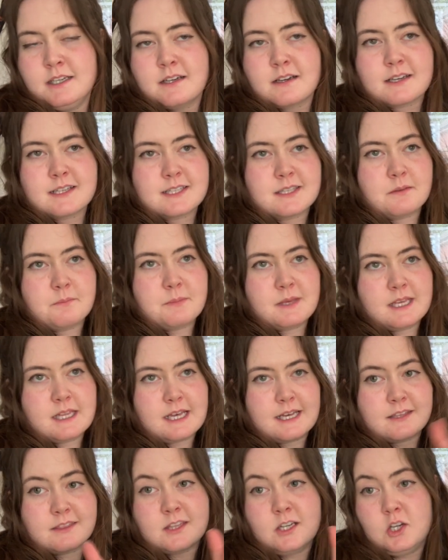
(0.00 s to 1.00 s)
because there'll be
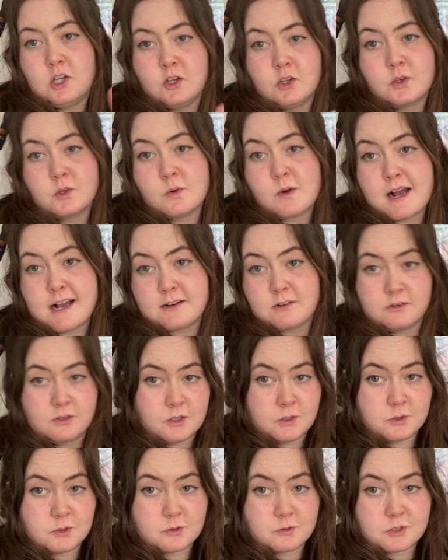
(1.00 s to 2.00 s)
like the local
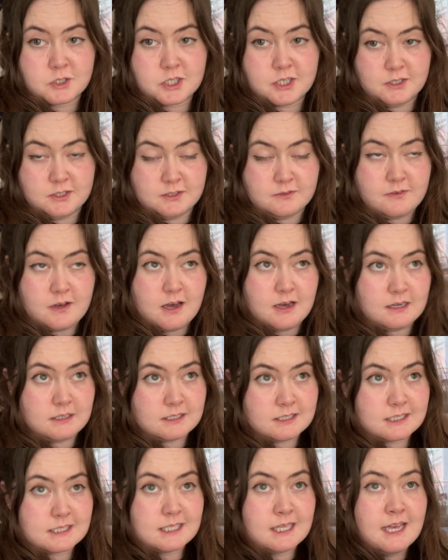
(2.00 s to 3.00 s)
agricultural shows
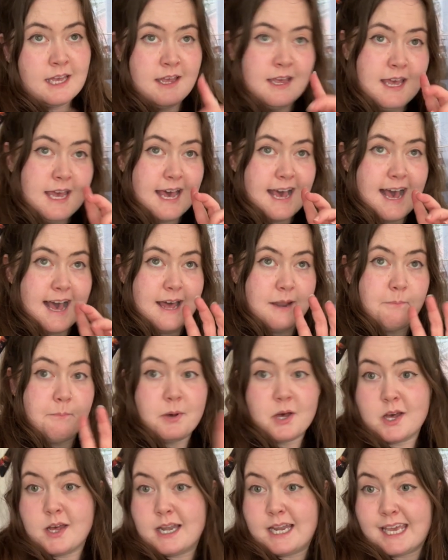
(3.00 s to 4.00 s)
first and
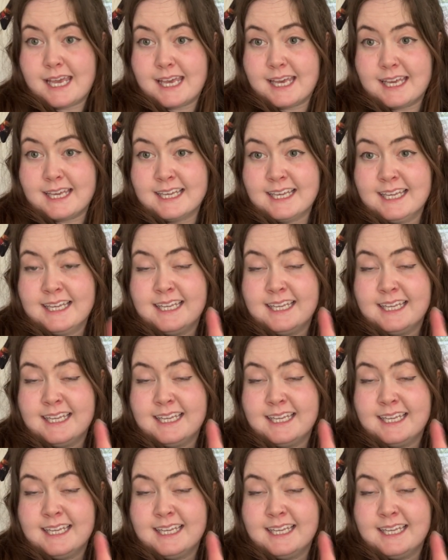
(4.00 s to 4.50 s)
Burley.